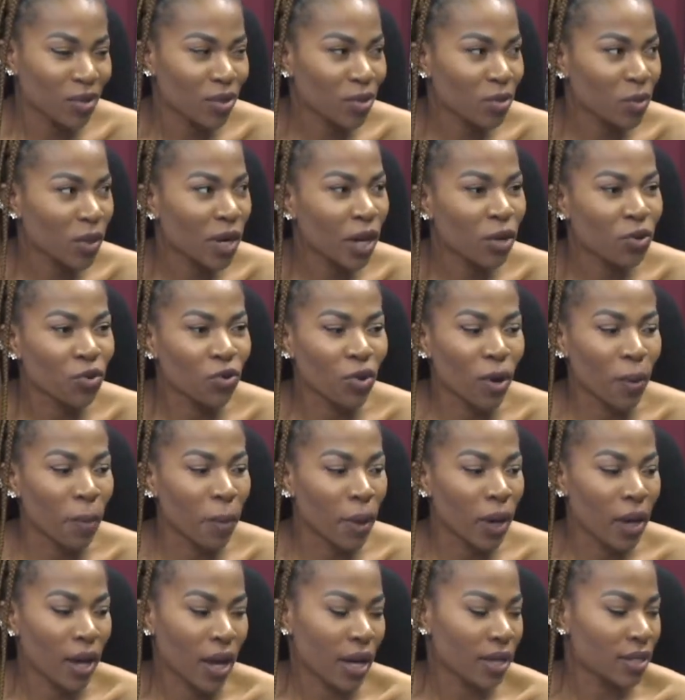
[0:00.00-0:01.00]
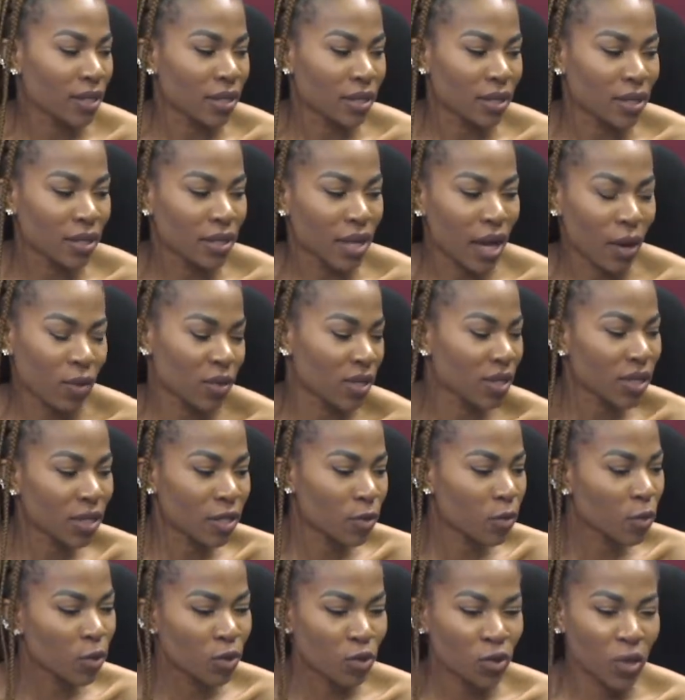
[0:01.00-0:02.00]
Because when I grew up, I wasn't
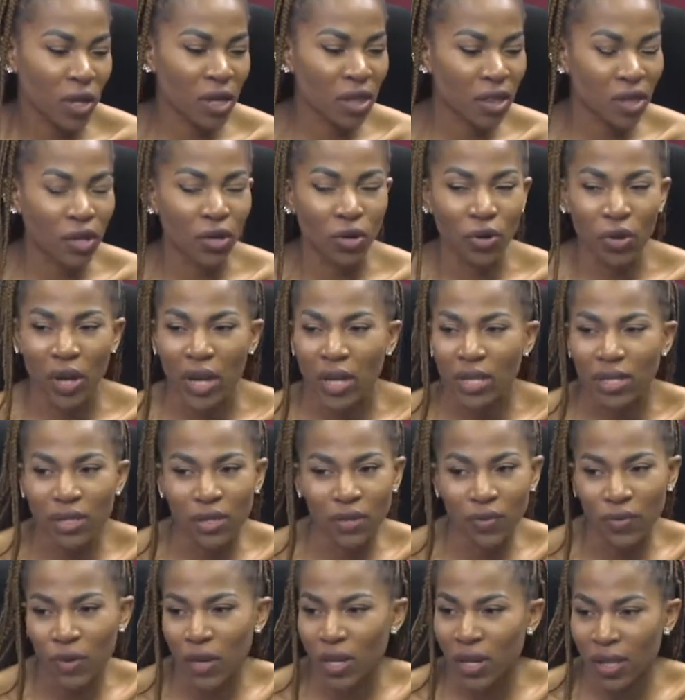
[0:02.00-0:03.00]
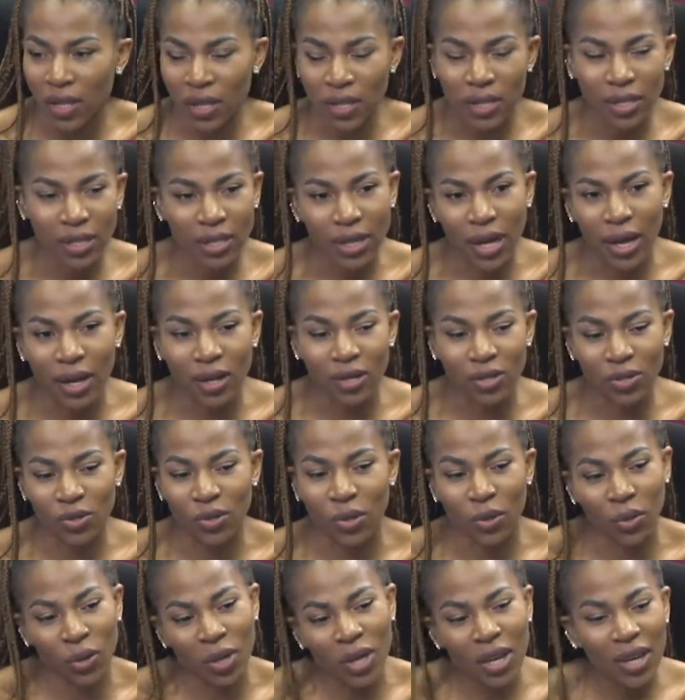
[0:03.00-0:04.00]
exposed to anything creative or anything design.
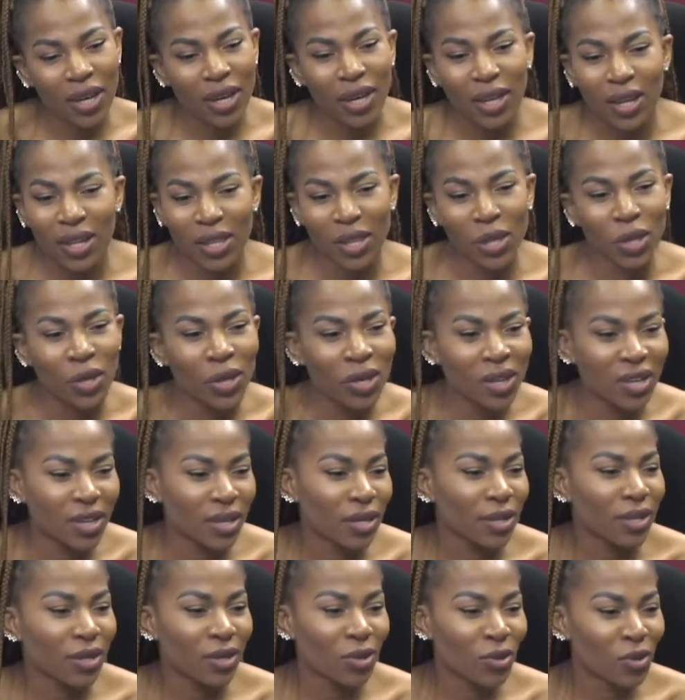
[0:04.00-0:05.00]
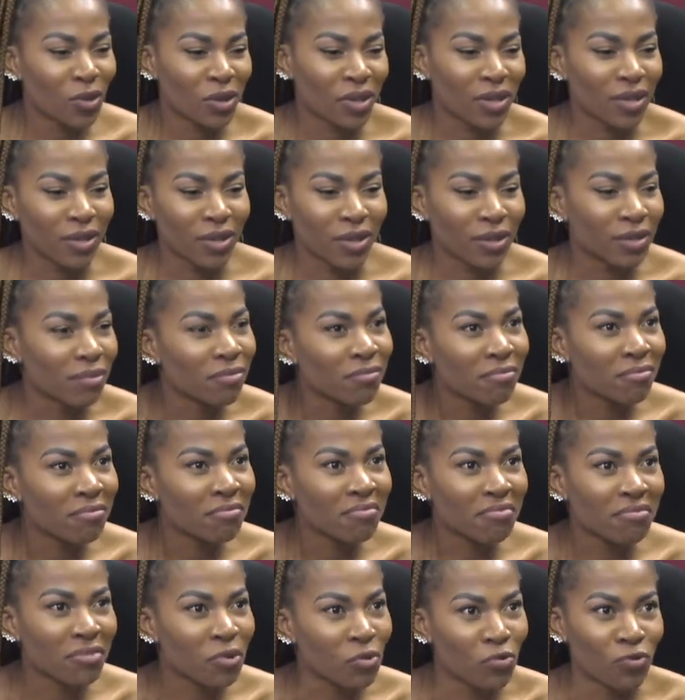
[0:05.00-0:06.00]
So the
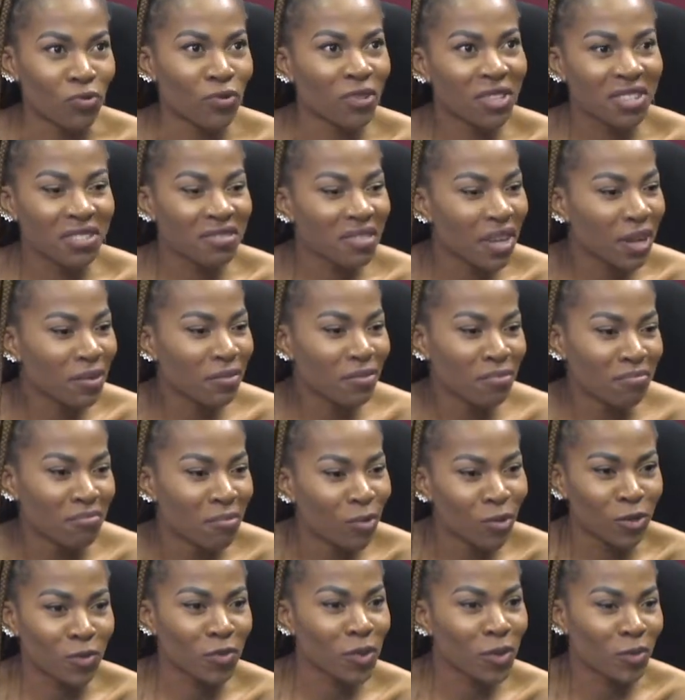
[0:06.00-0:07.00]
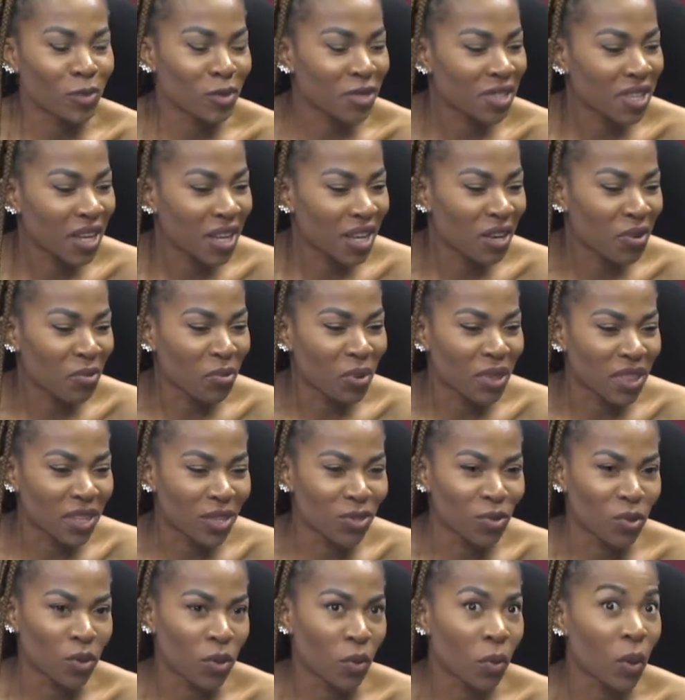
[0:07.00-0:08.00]
route that most people take when
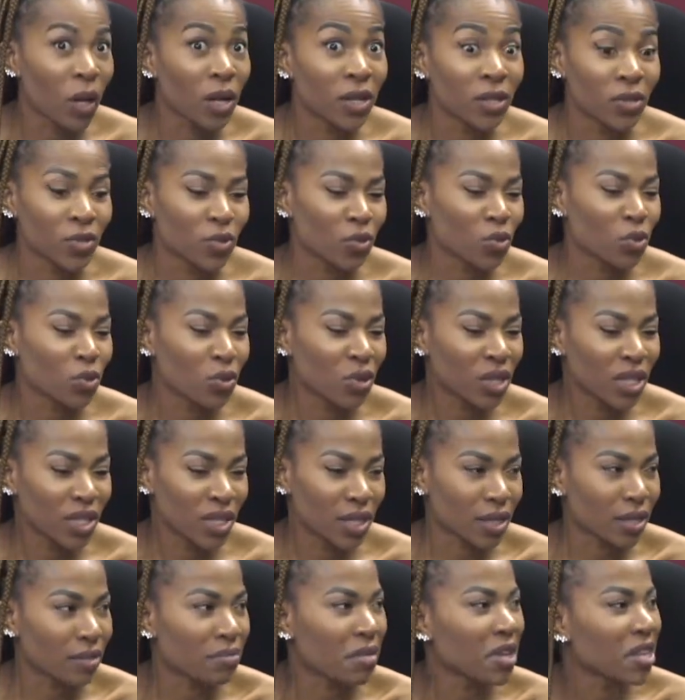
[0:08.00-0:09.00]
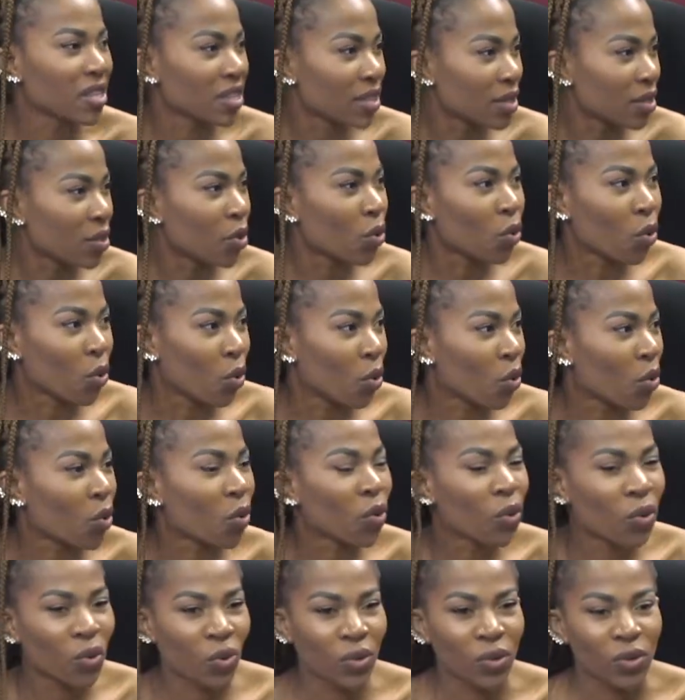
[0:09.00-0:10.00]
they're doing well in school is medicine or
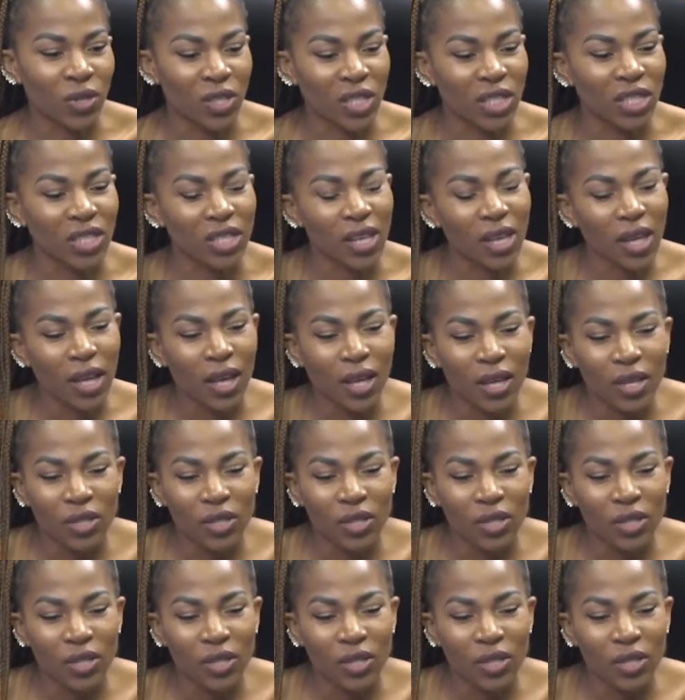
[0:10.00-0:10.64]
law or all those things.